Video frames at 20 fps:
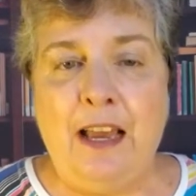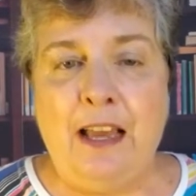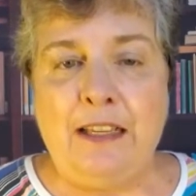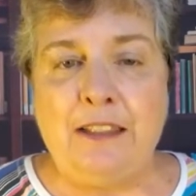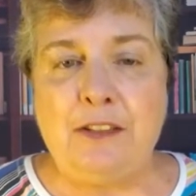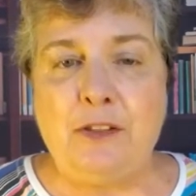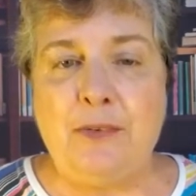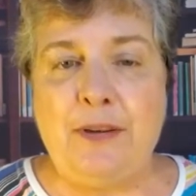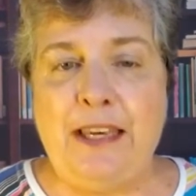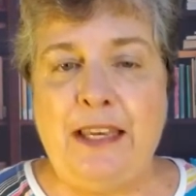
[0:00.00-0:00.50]

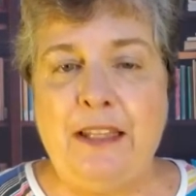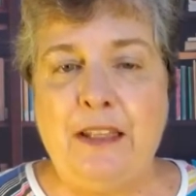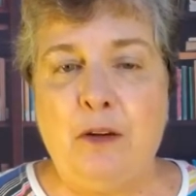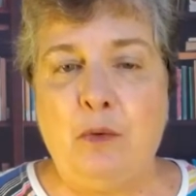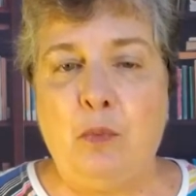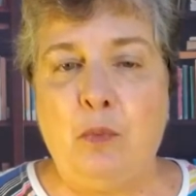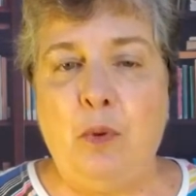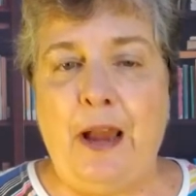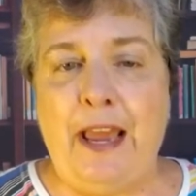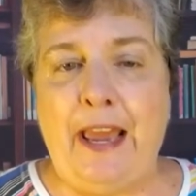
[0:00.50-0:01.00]
So either
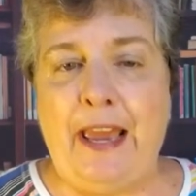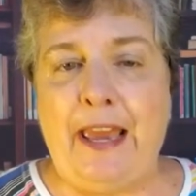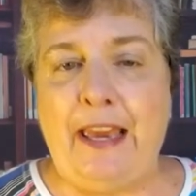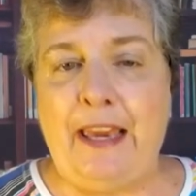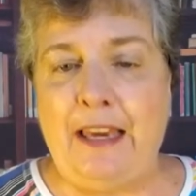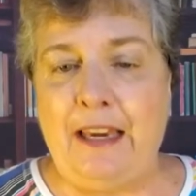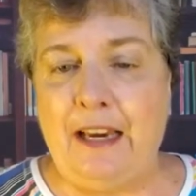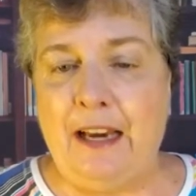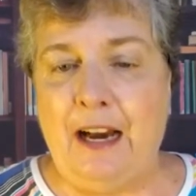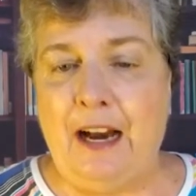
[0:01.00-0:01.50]

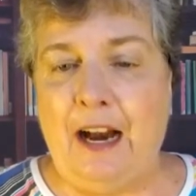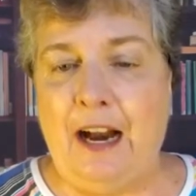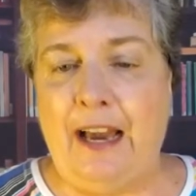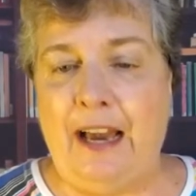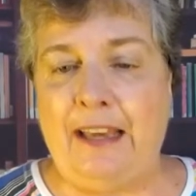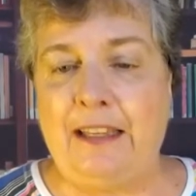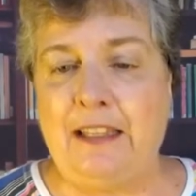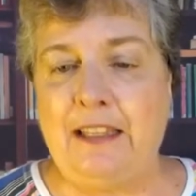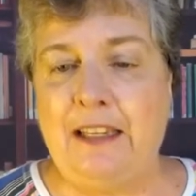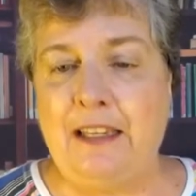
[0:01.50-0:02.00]
way, I
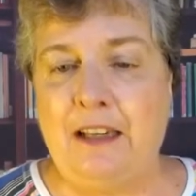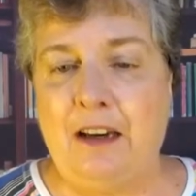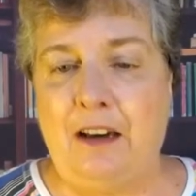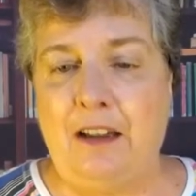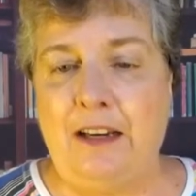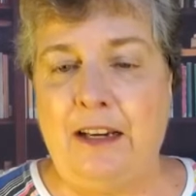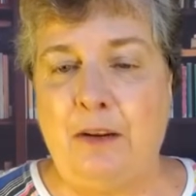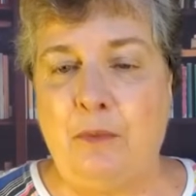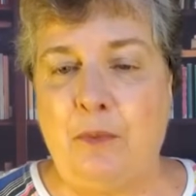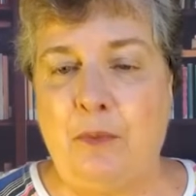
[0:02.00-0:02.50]
click
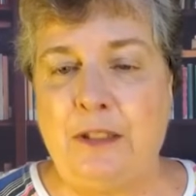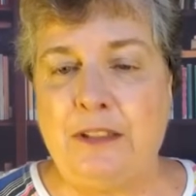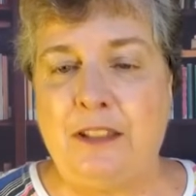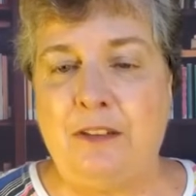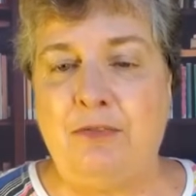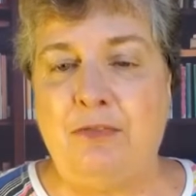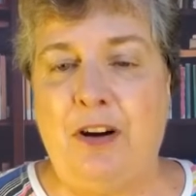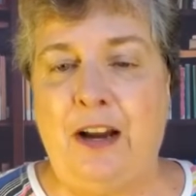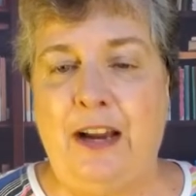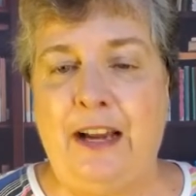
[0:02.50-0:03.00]
on it once
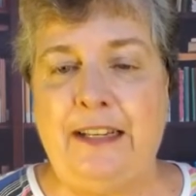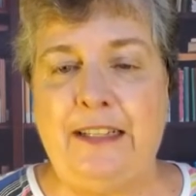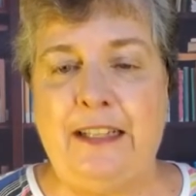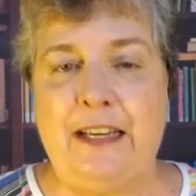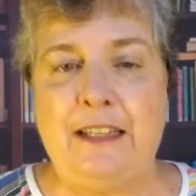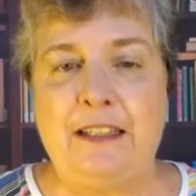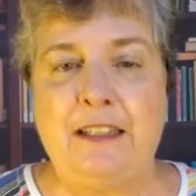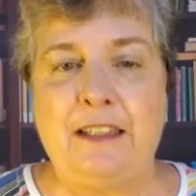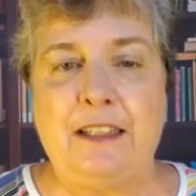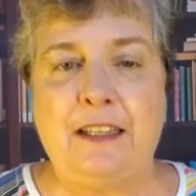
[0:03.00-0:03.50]
I find
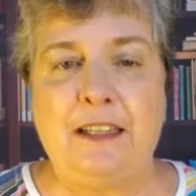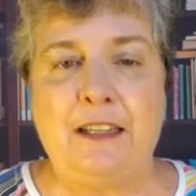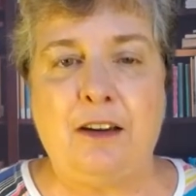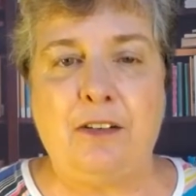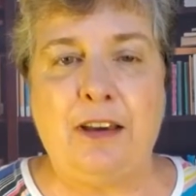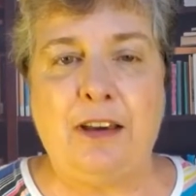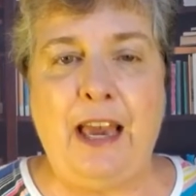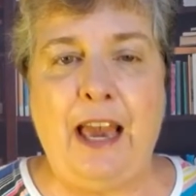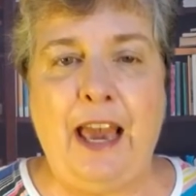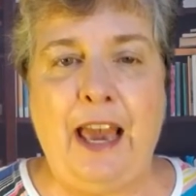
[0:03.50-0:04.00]
it, click
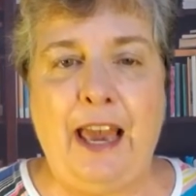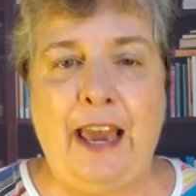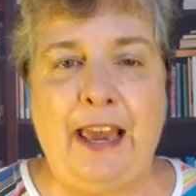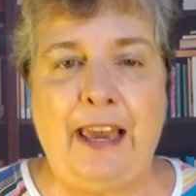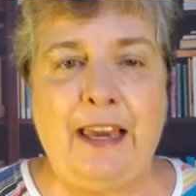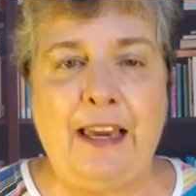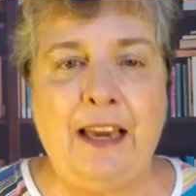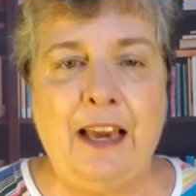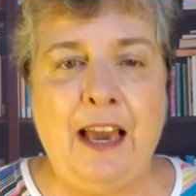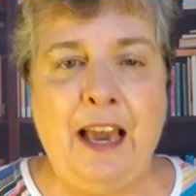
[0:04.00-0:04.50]

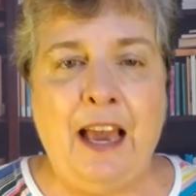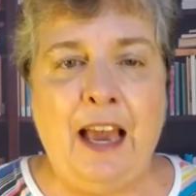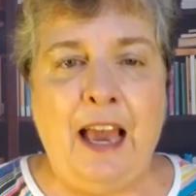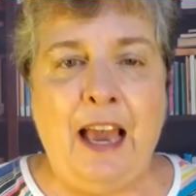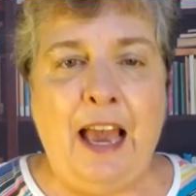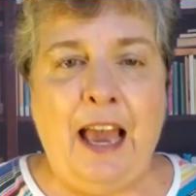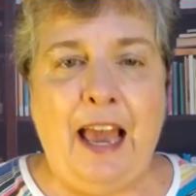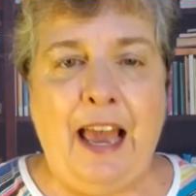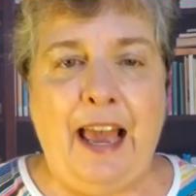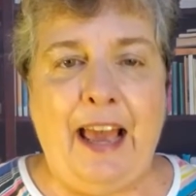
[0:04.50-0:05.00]
OK,
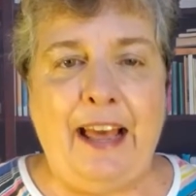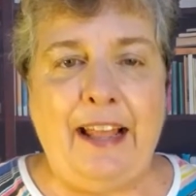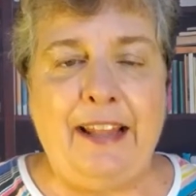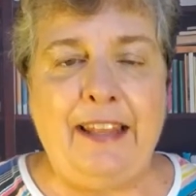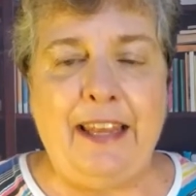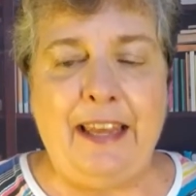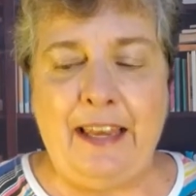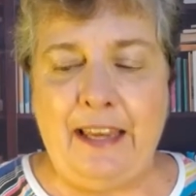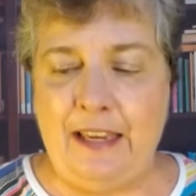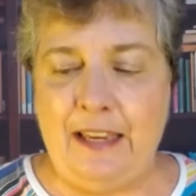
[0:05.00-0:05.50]
and
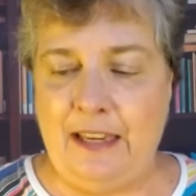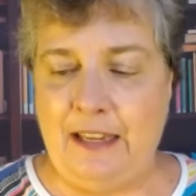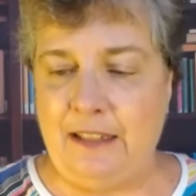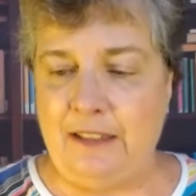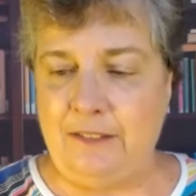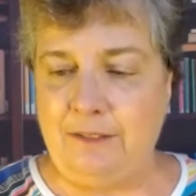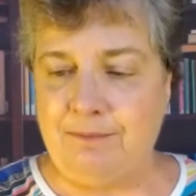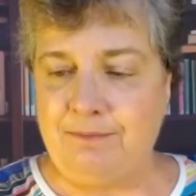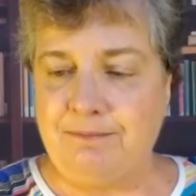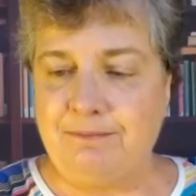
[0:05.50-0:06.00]

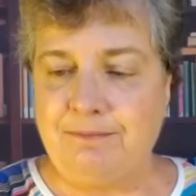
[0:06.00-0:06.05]
then